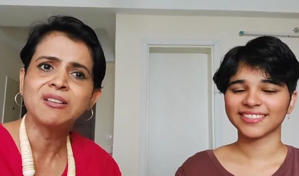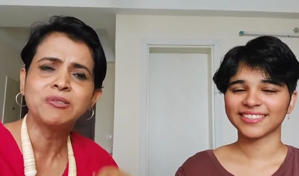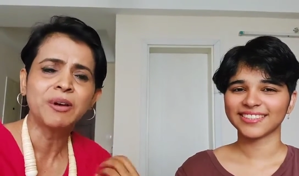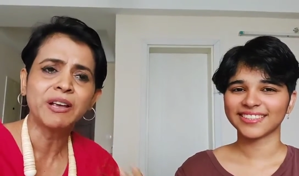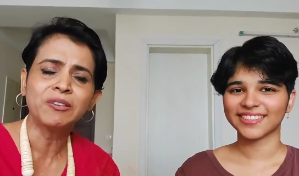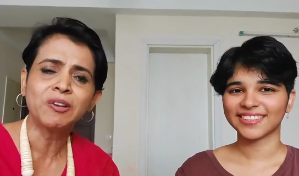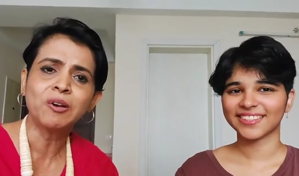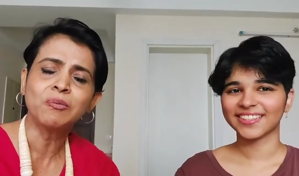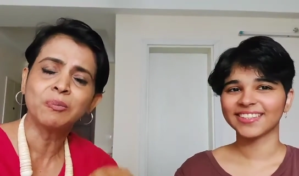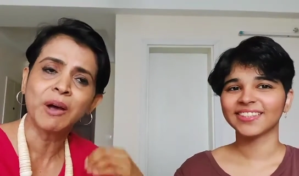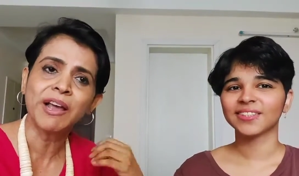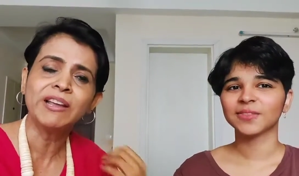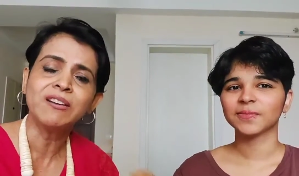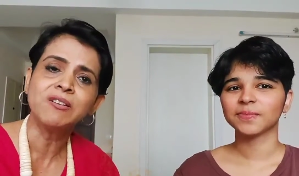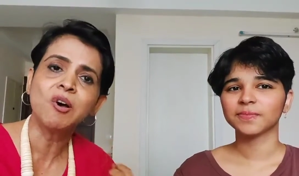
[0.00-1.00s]
Speaker 1: So I thought
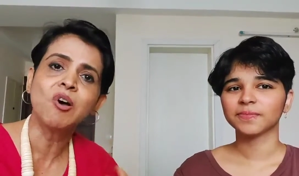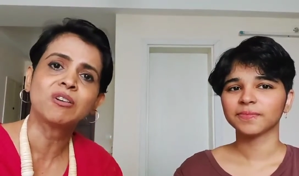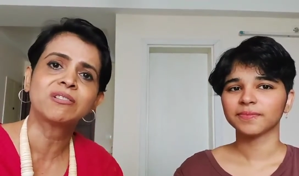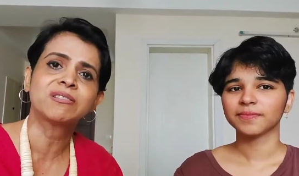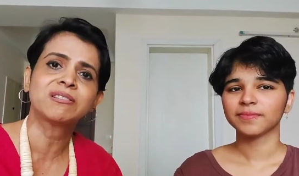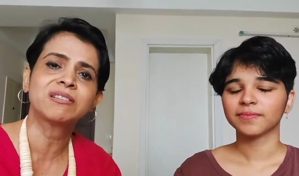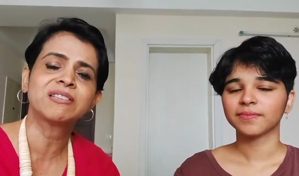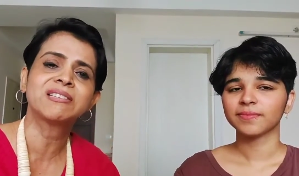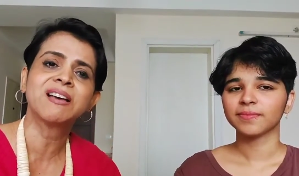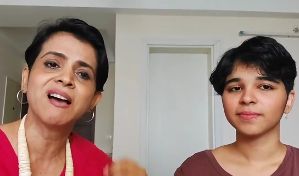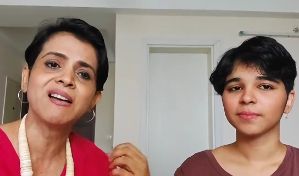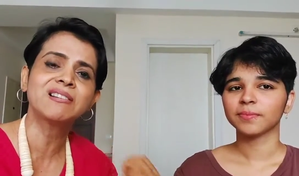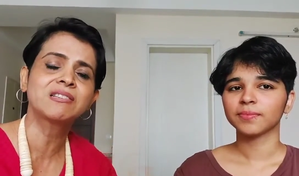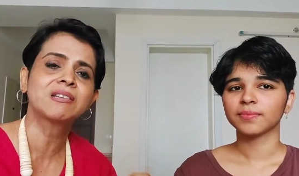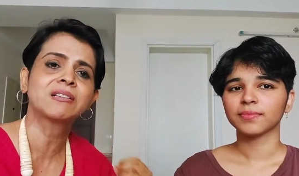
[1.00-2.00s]
why not
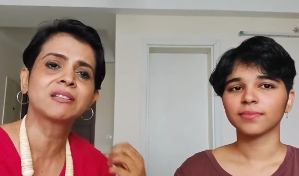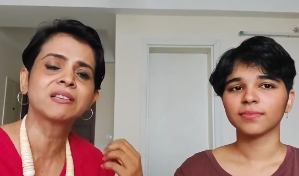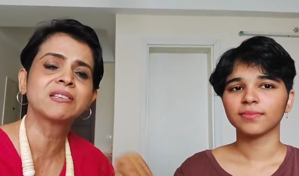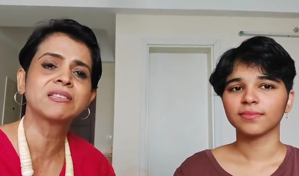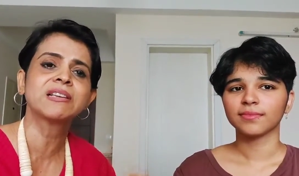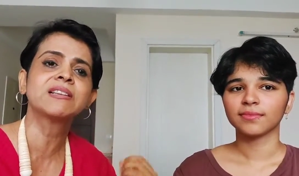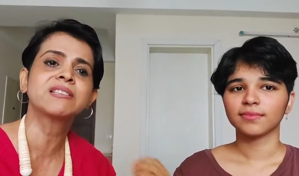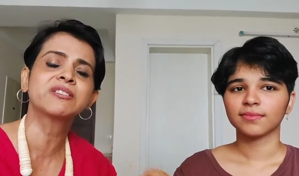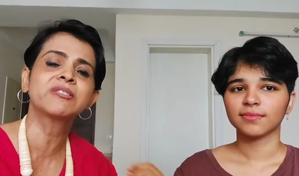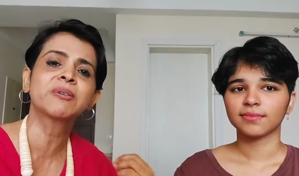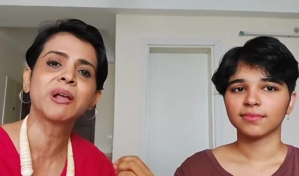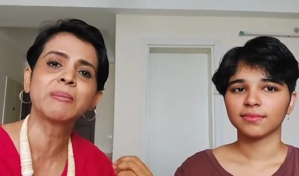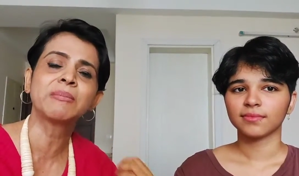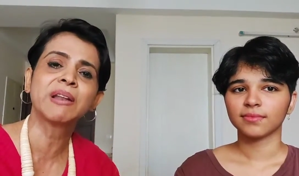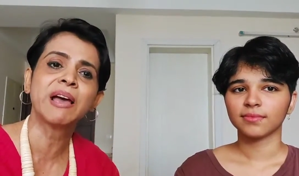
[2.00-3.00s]
start this
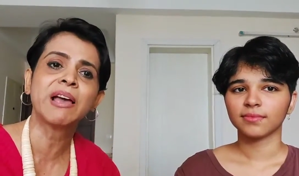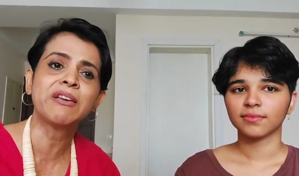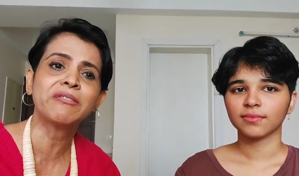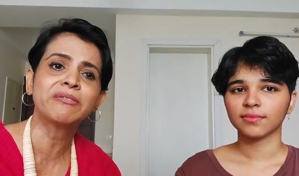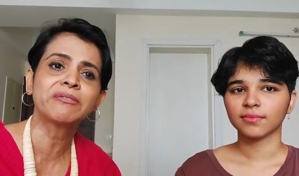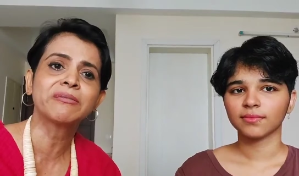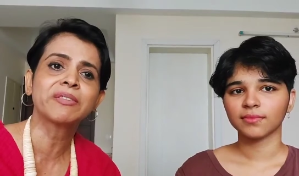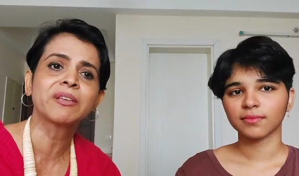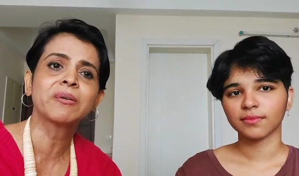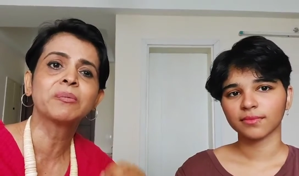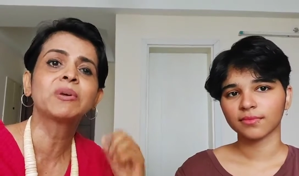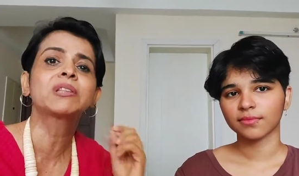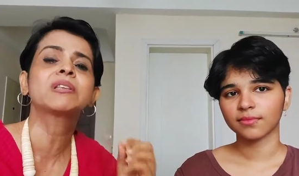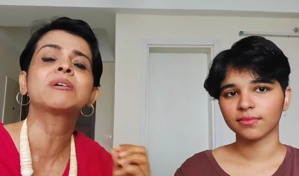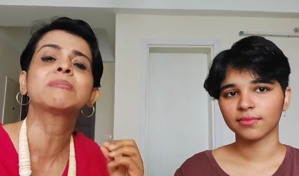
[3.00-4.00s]
Instagram live
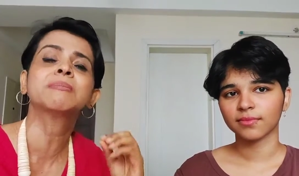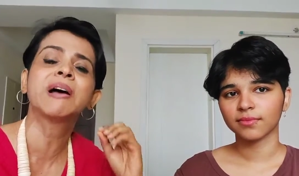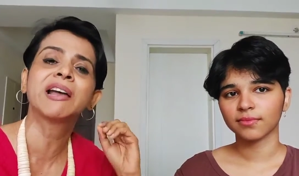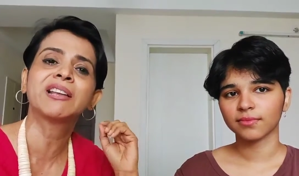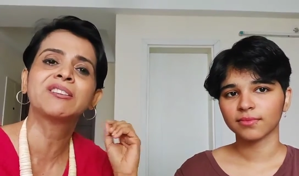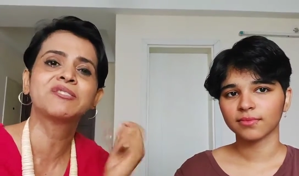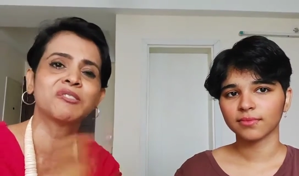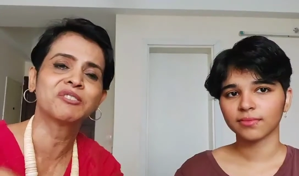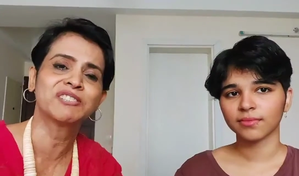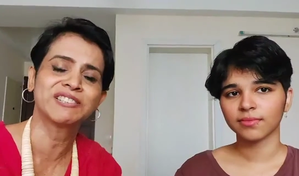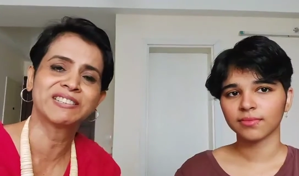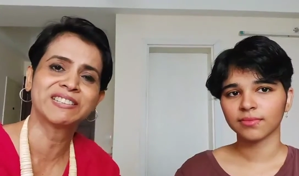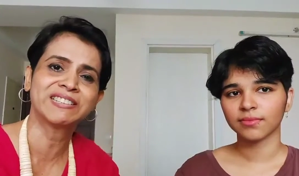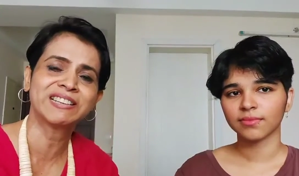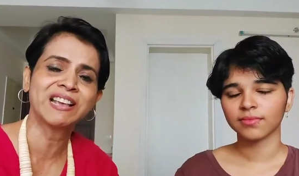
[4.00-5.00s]
with my
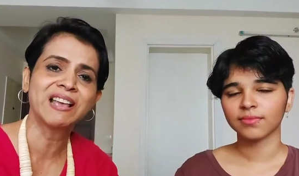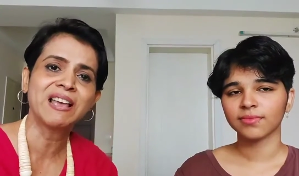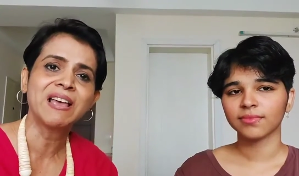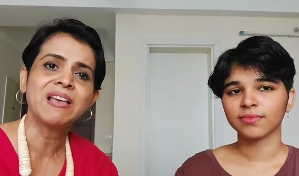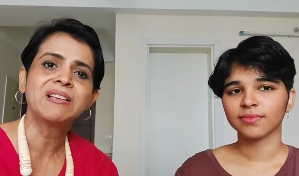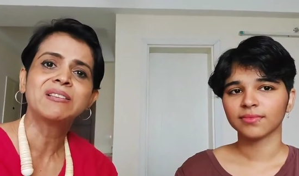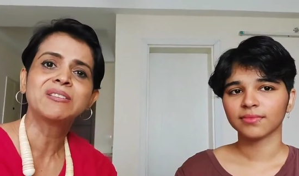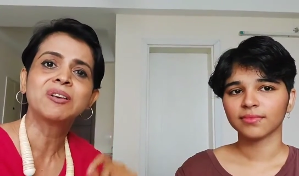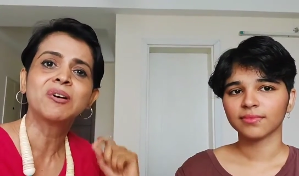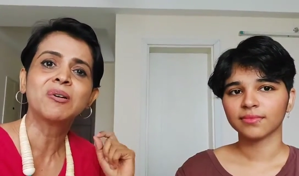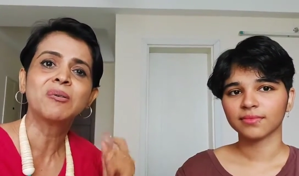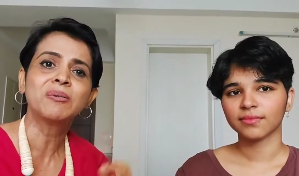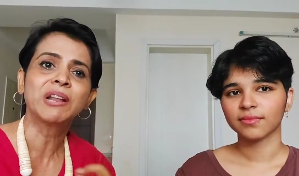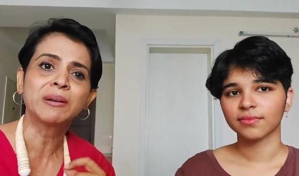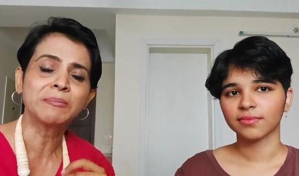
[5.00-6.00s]
daughters. So
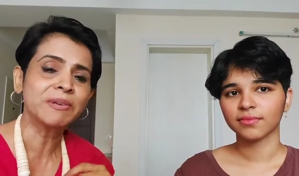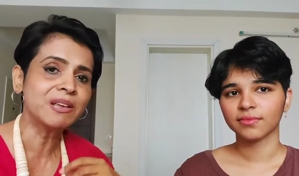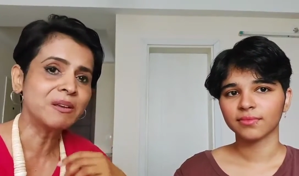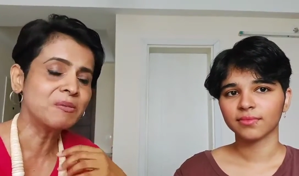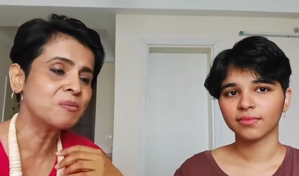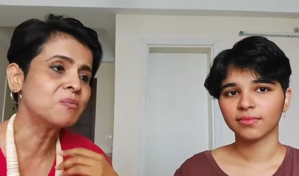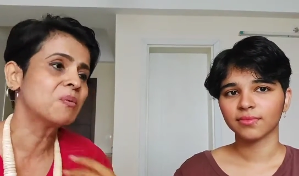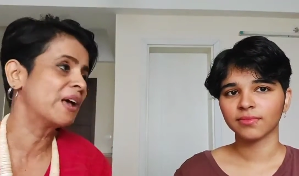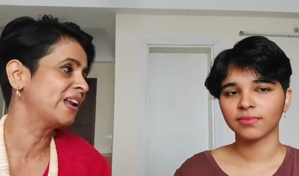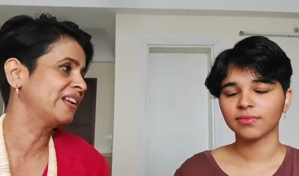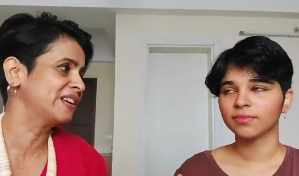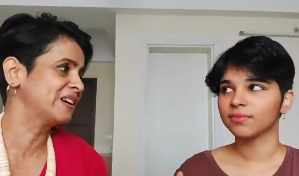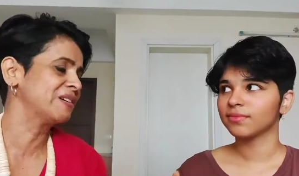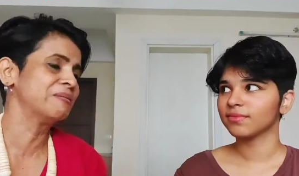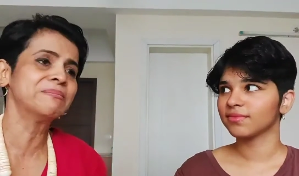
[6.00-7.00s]
let me
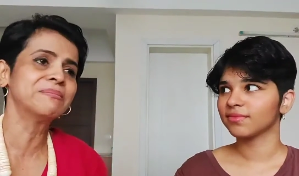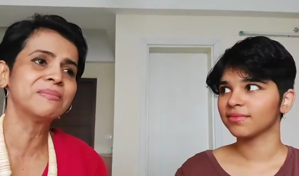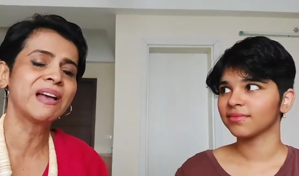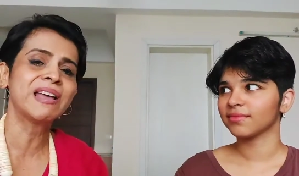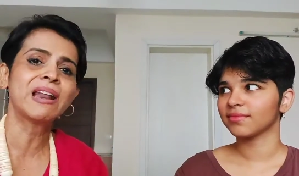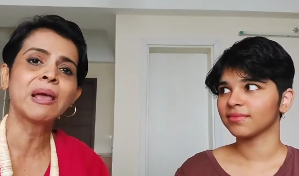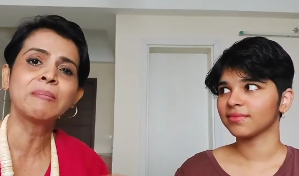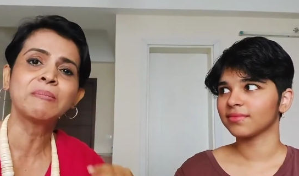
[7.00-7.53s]
welcome and